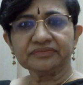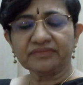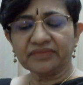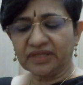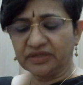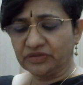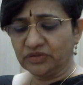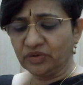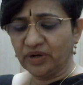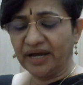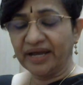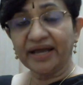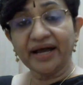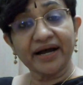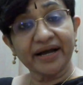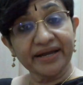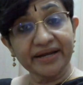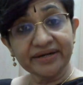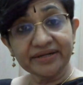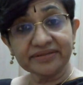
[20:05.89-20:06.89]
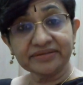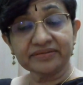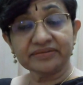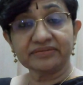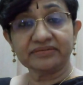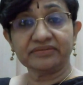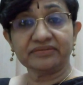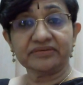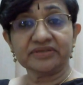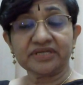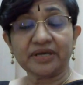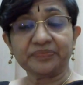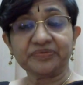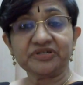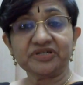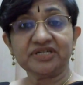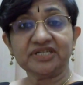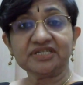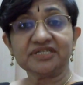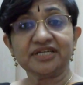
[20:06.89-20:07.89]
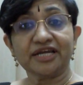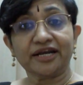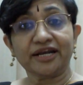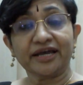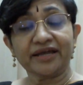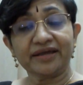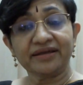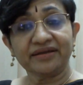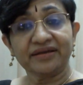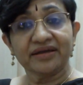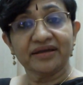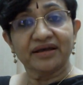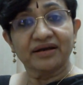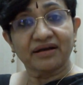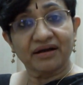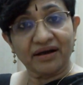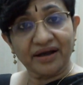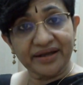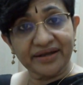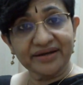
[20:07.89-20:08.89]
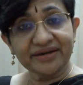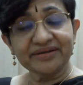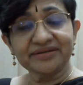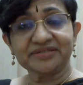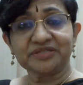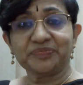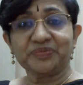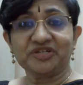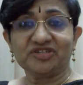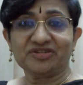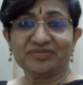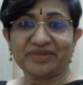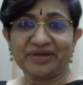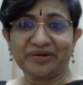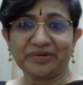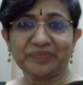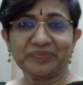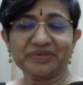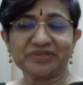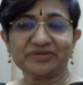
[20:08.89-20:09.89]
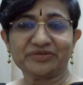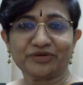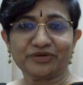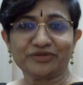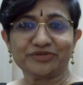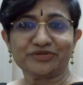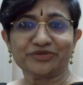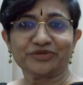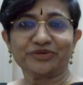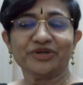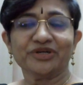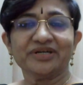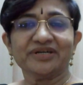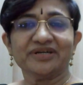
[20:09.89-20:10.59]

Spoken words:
So I hired a receptionist and I hired a speech therapist also.